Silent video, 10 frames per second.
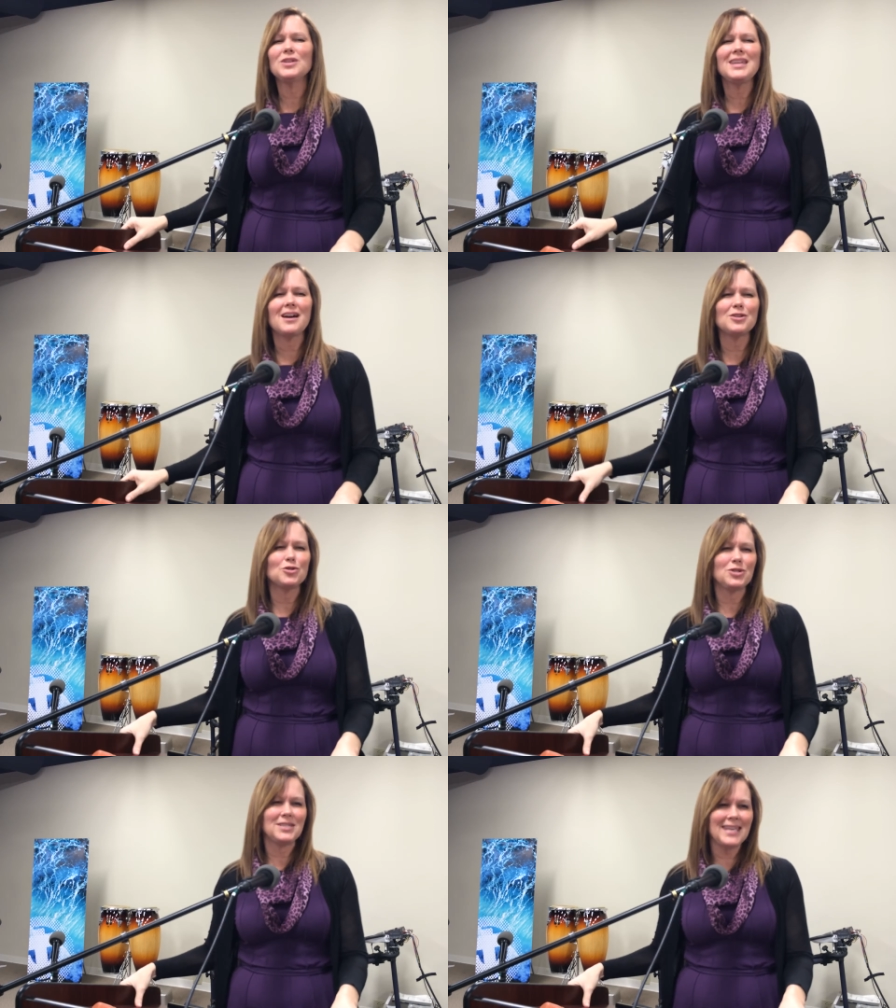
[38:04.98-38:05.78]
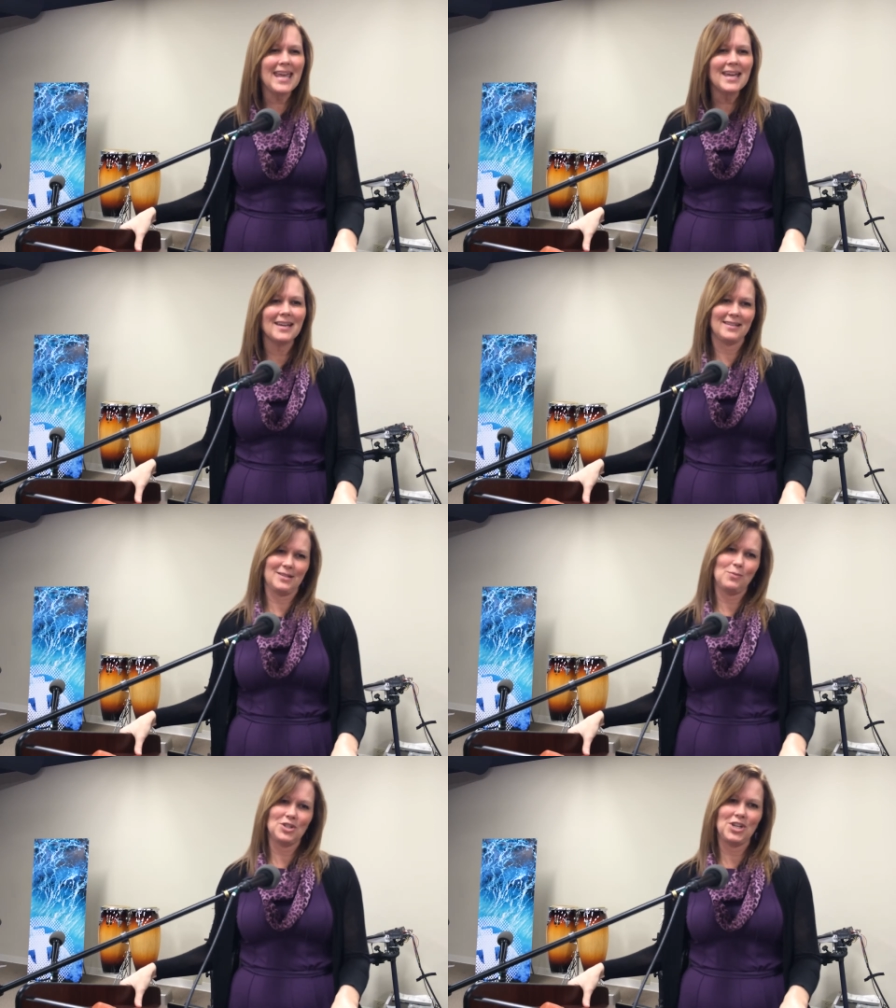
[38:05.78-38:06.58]
really
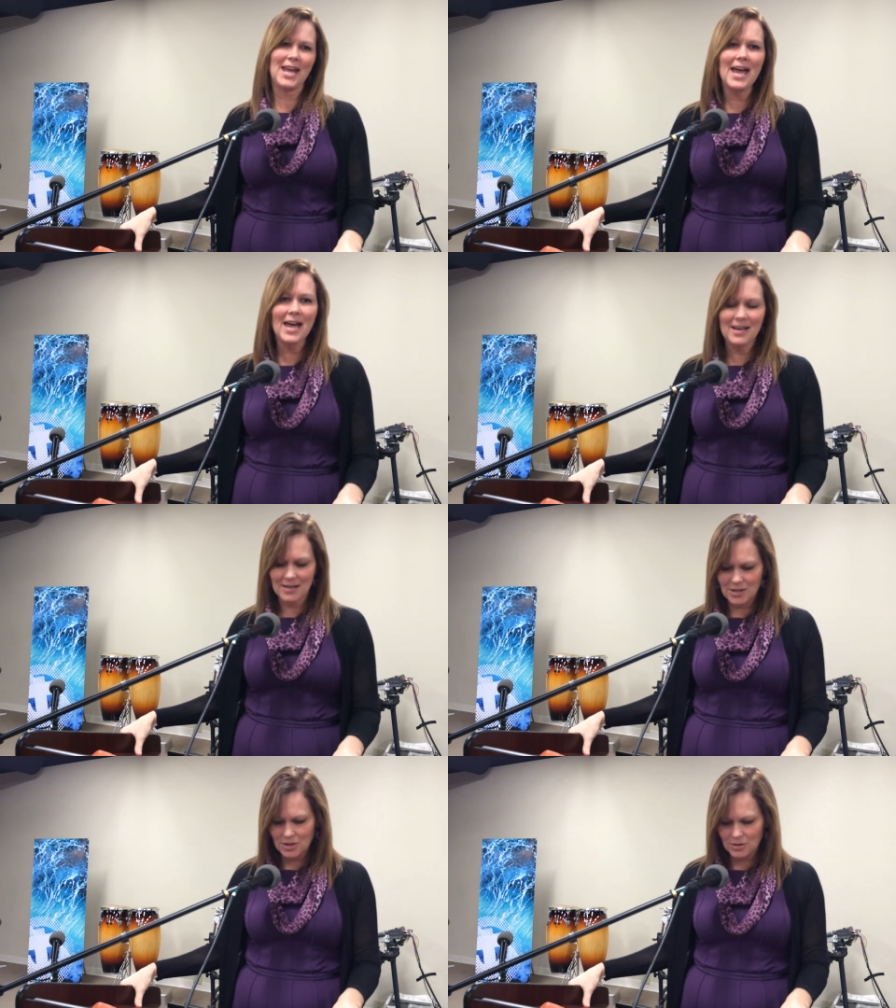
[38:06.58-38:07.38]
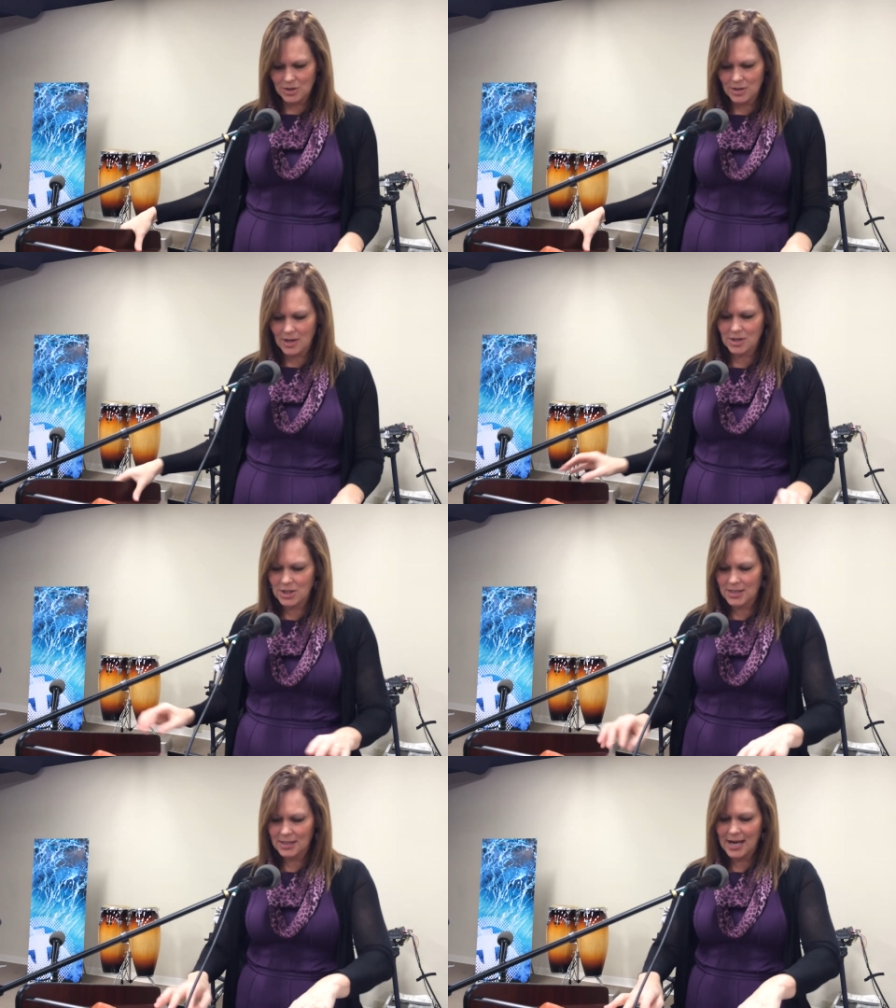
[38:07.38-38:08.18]
understand what she had until she thought
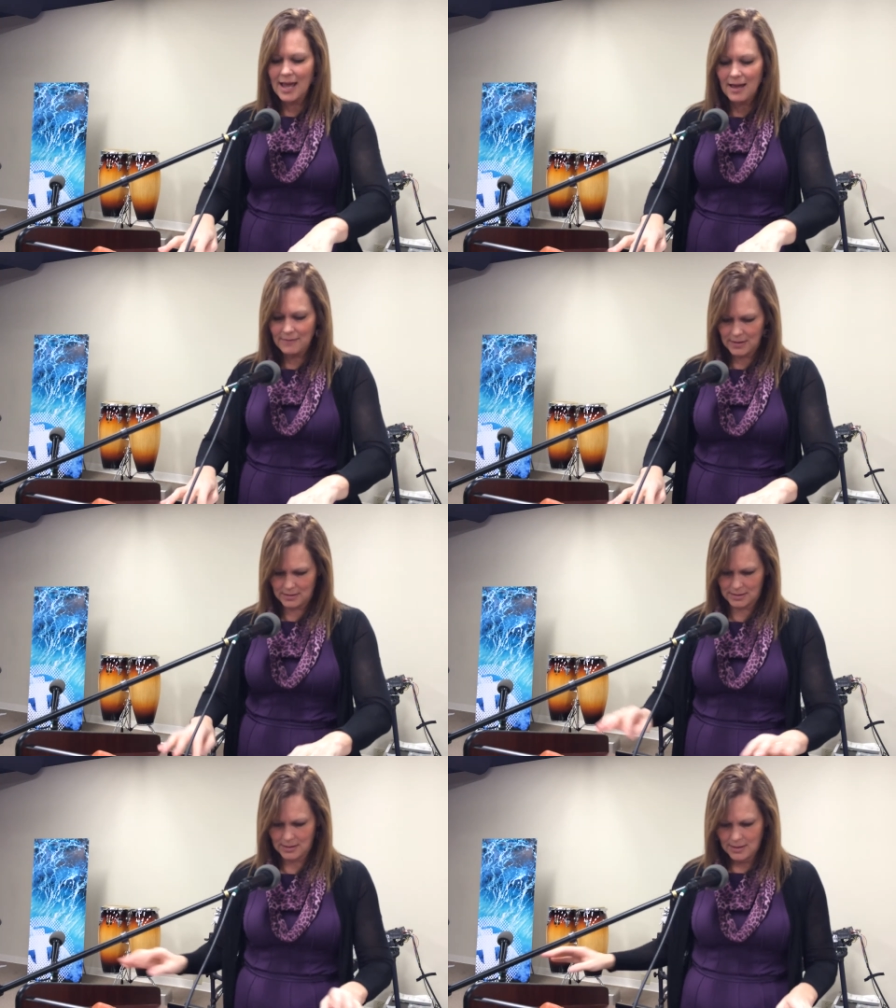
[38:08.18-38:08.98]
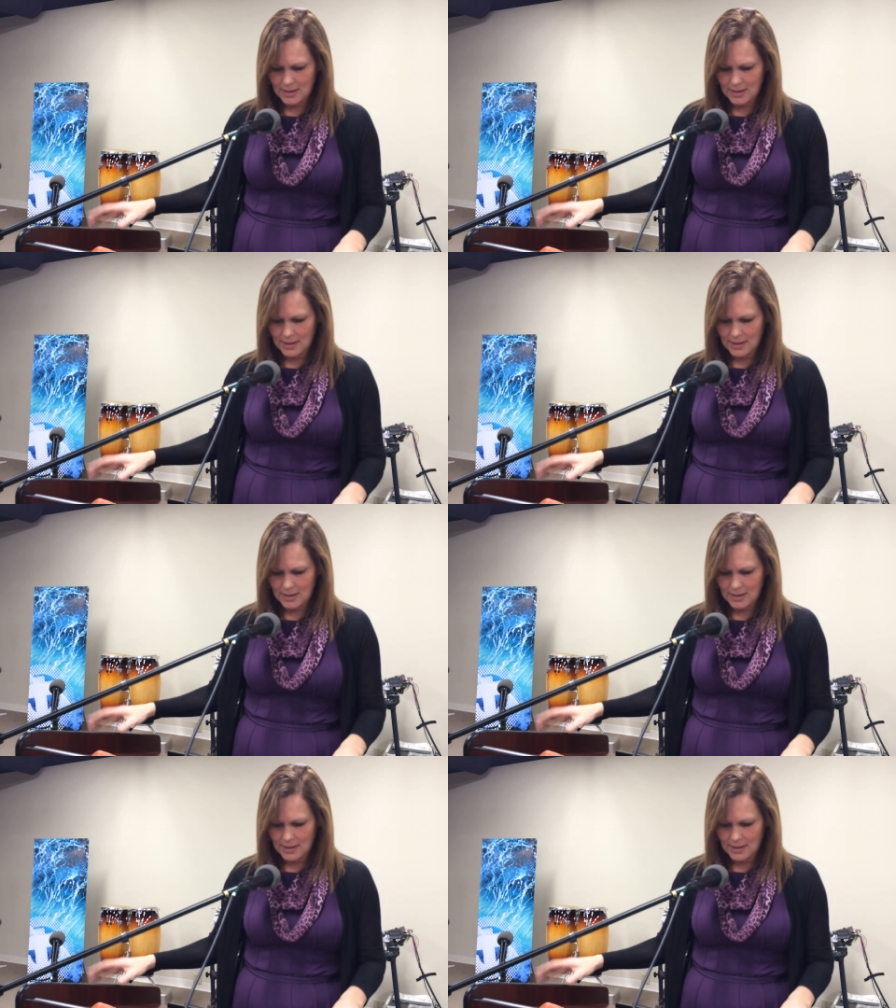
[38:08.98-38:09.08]
she didn't have it.